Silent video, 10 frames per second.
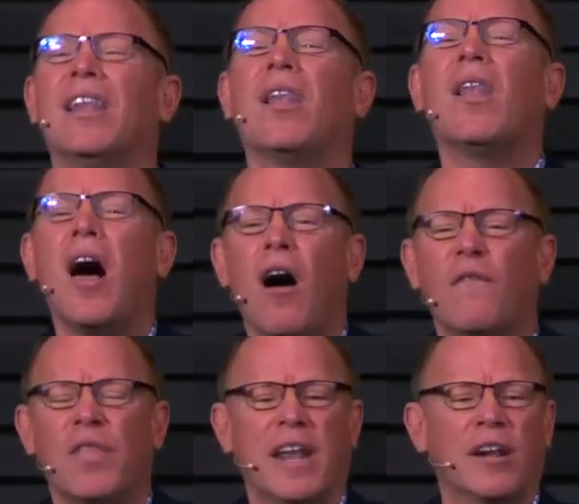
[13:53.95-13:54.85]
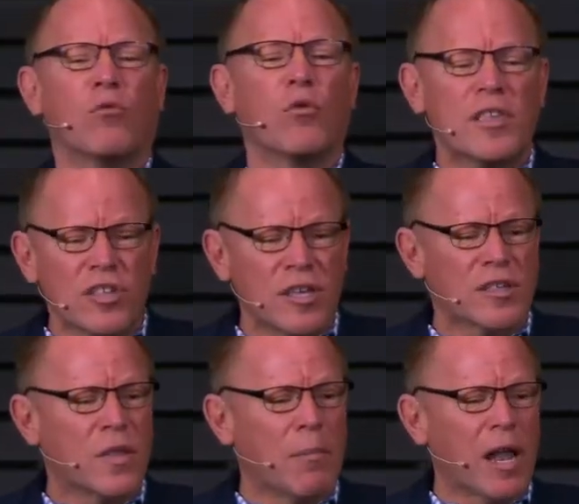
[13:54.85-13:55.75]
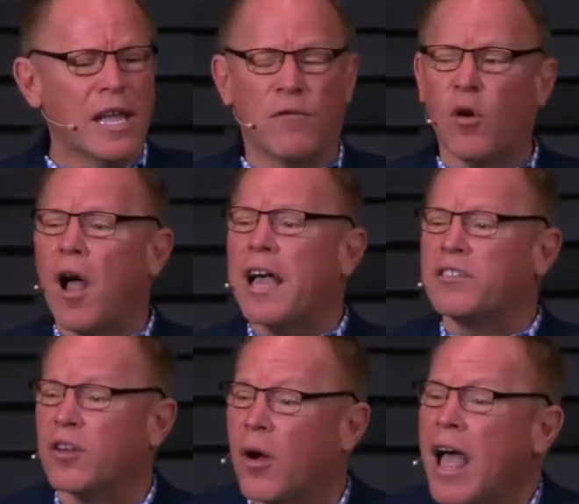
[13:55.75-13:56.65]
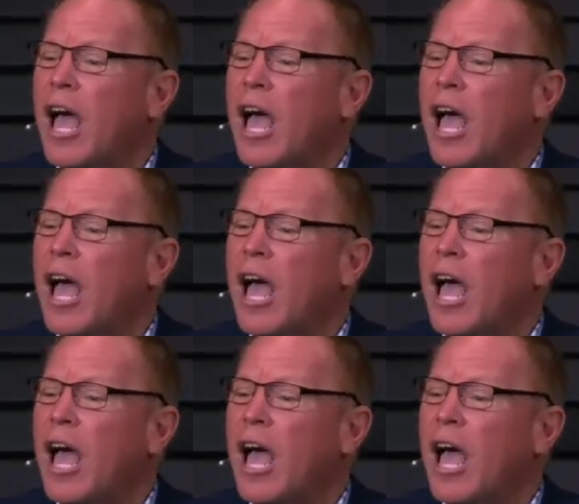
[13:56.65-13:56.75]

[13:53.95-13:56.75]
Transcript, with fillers: love that enriches the body of Christ or